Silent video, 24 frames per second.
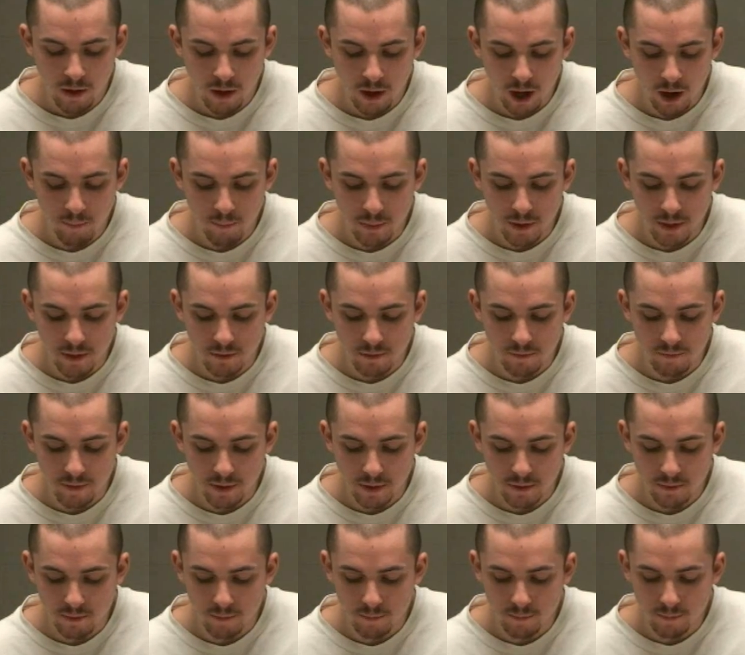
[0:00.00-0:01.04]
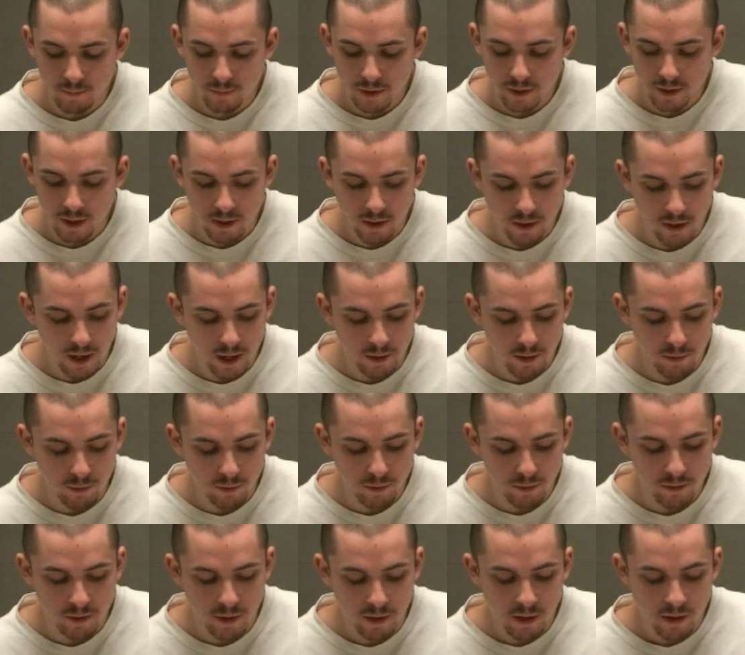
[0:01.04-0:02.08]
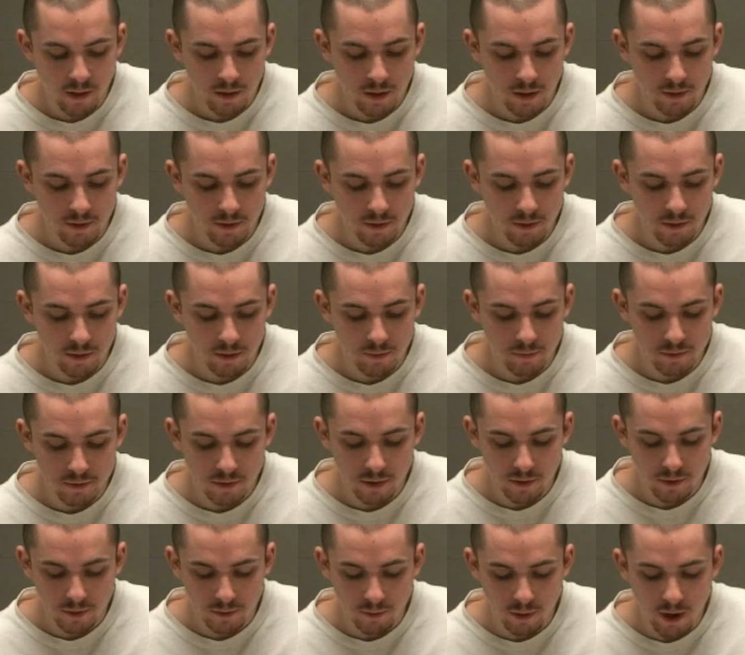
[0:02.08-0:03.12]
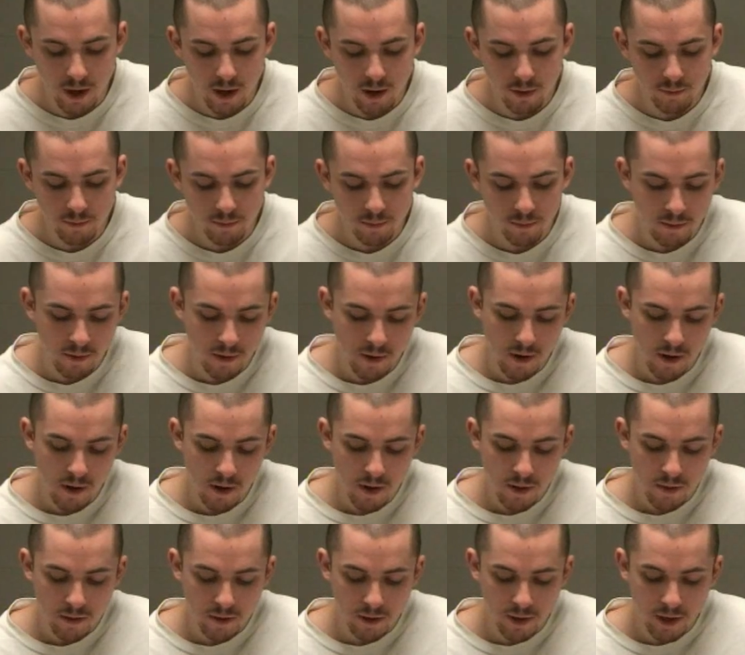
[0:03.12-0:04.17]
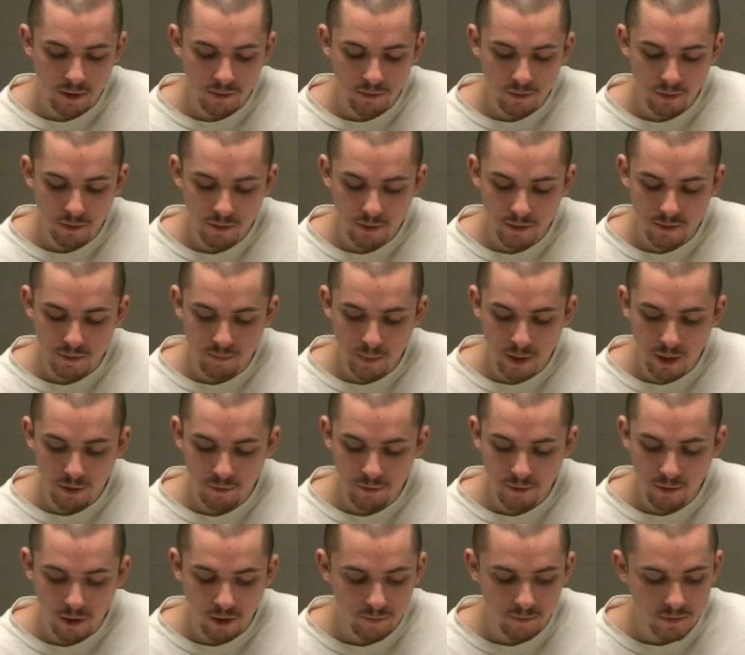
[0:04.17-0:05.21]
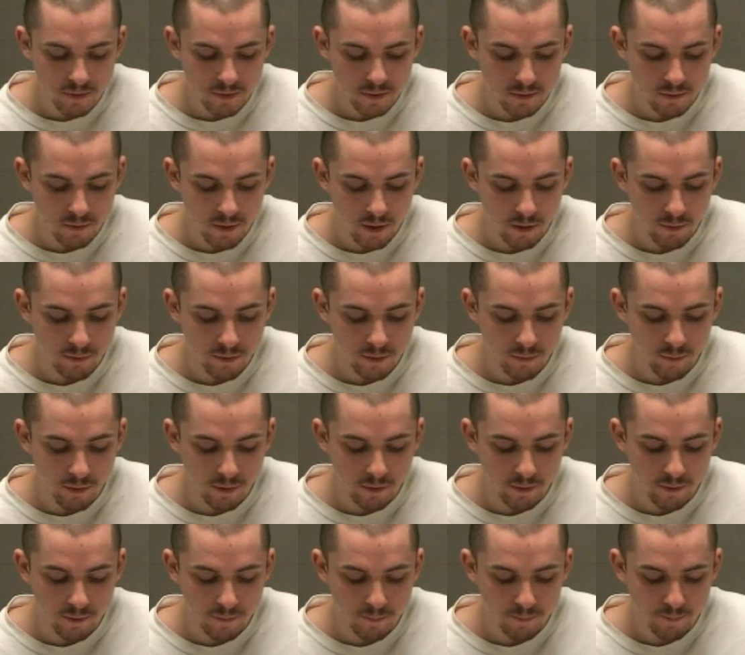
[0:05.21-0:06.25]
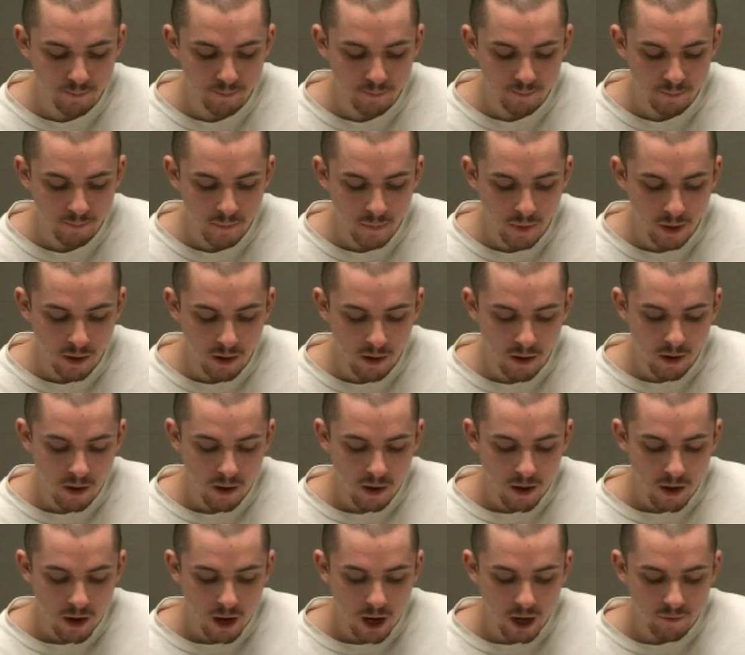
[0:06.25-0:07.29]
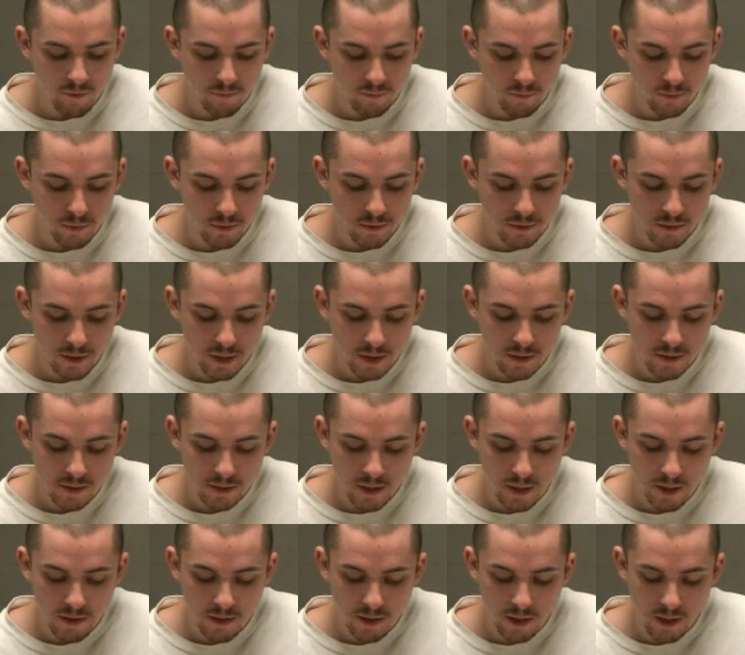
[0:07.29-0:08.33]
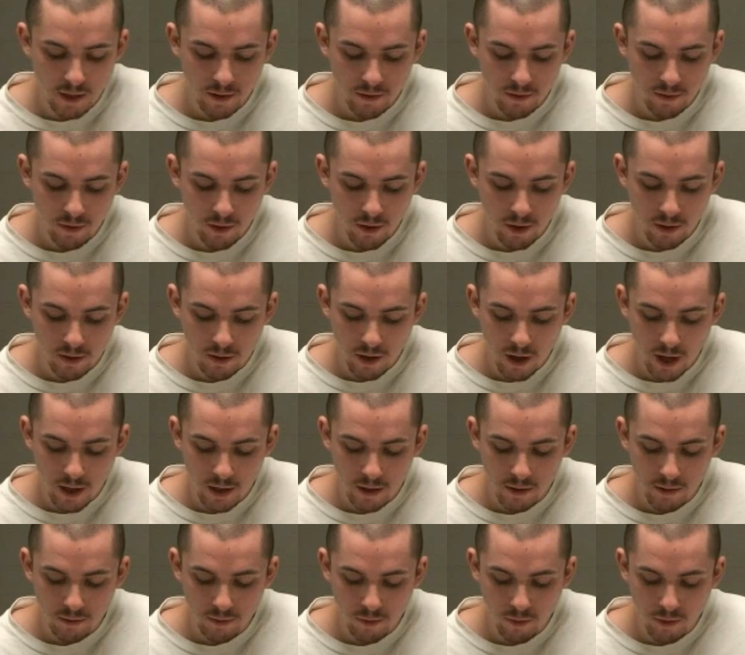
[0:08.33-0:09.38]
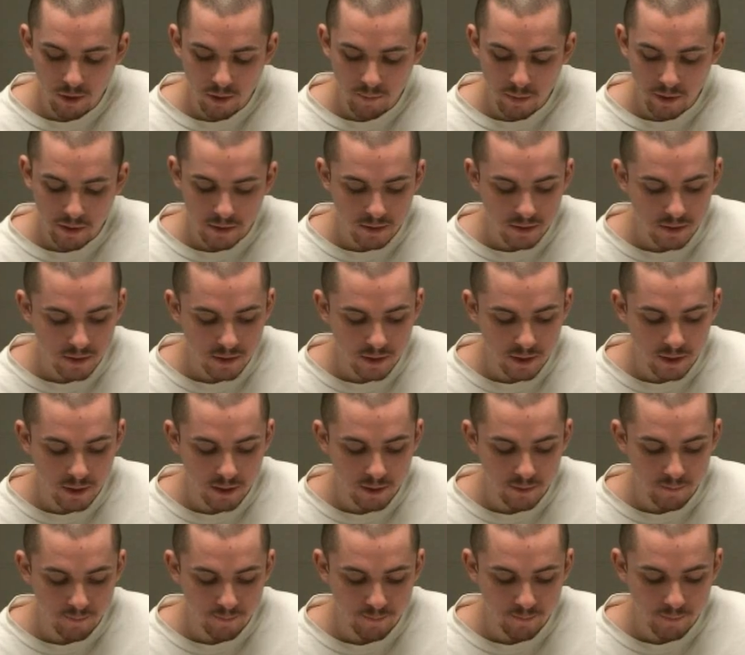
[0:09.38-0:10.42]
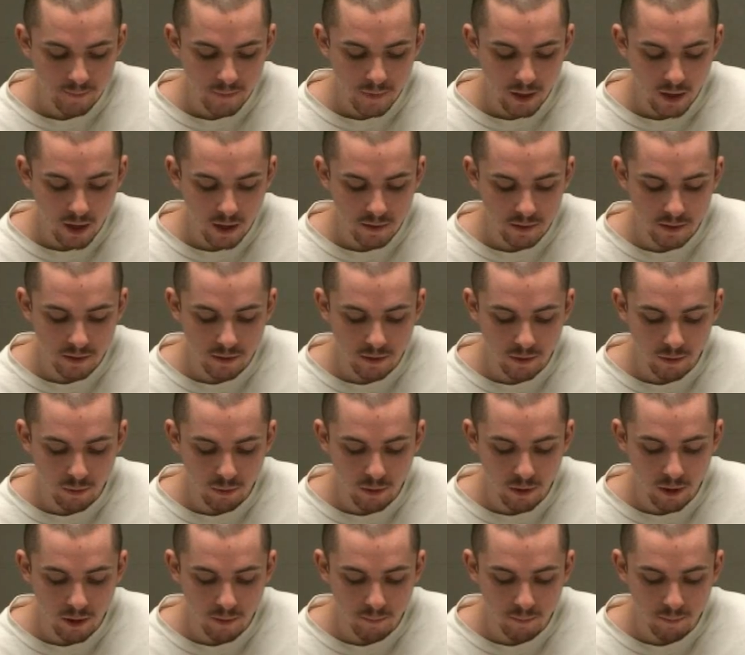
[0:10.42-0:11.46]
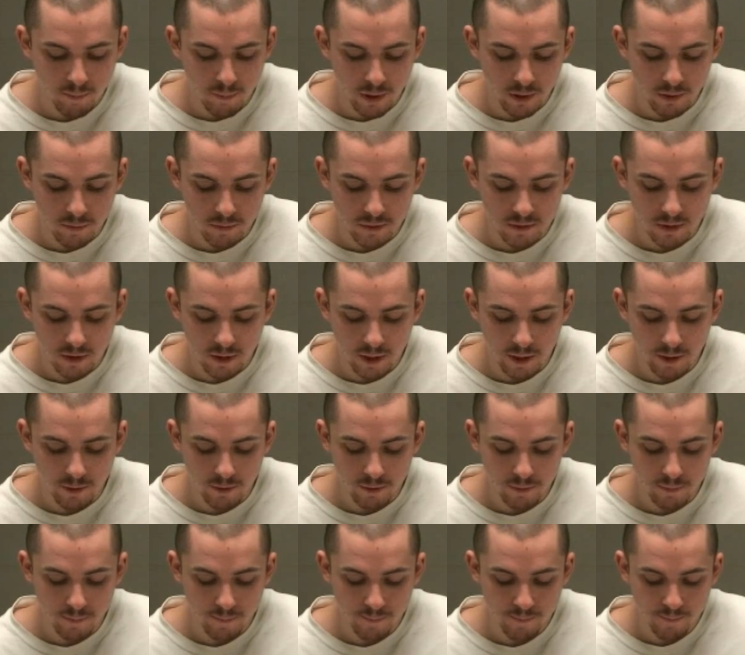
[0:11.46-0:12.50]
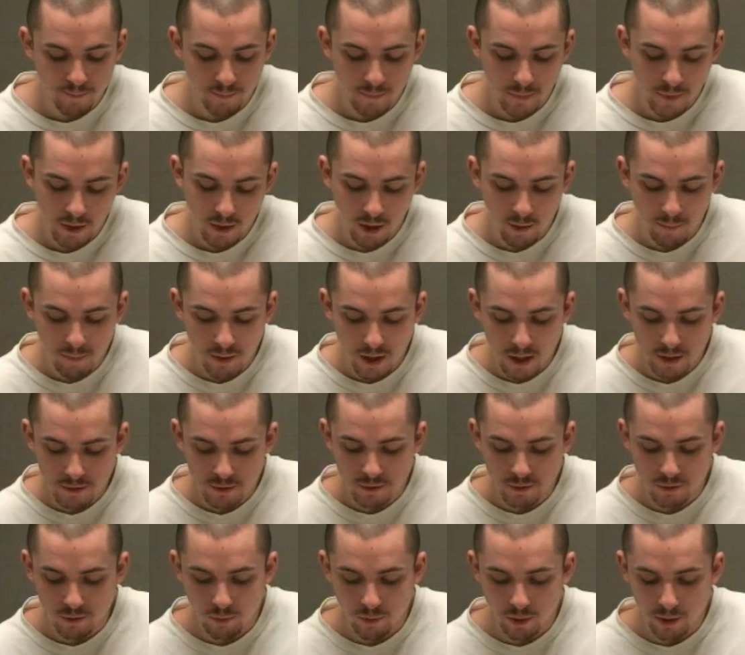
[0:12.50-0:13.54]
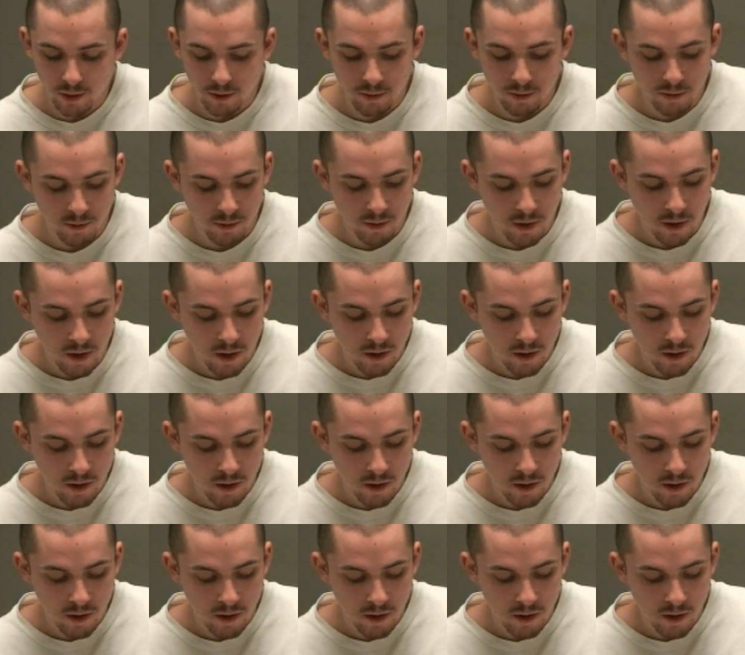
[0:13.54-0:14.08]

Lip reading: I beat the victim, Kent Heidholt, until he was on the ground. Then I took his belt off and strangled him with it. At first I said that I thought I had thrown up at the scene. I did throw up, but it was later. I'm not sure where.